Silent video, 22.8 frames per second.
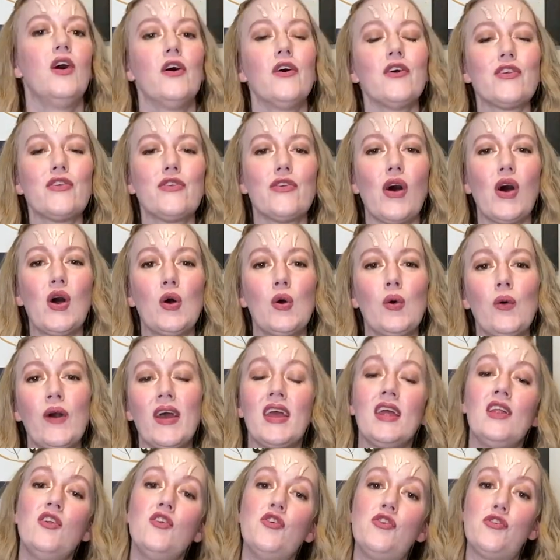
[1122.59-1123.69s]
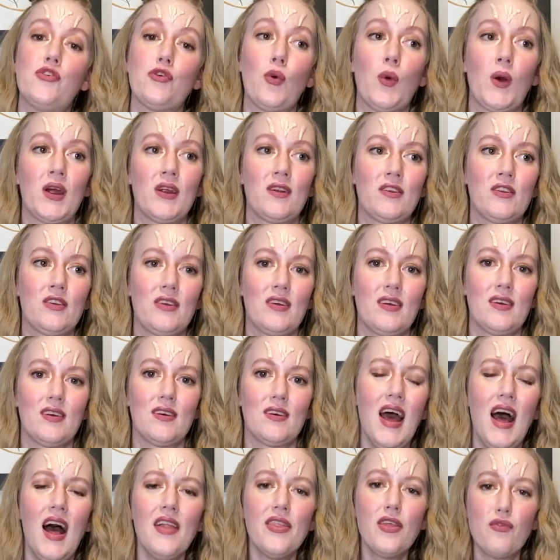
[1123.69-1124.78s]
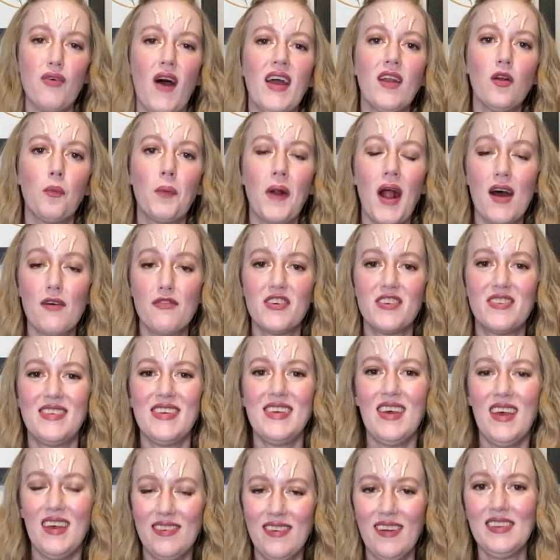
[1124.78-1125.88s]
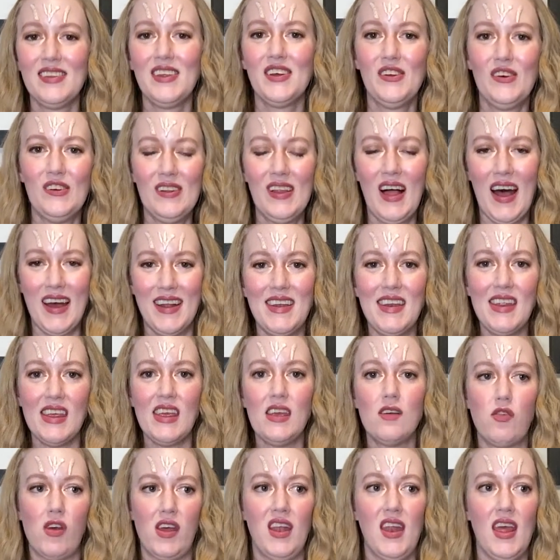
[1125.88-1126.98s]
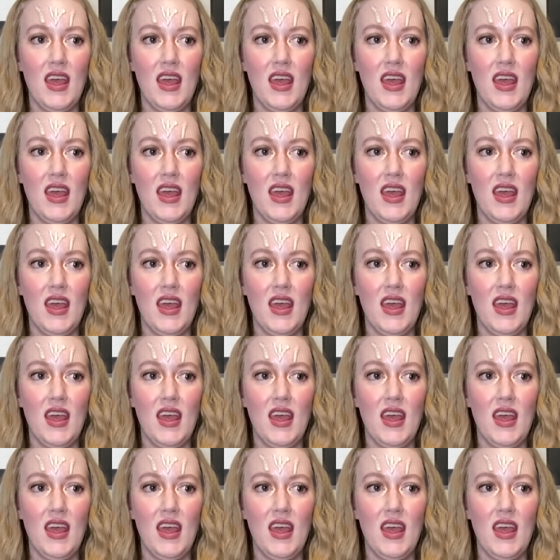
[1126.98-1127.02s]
So, in short, the final prophecy is a little uneven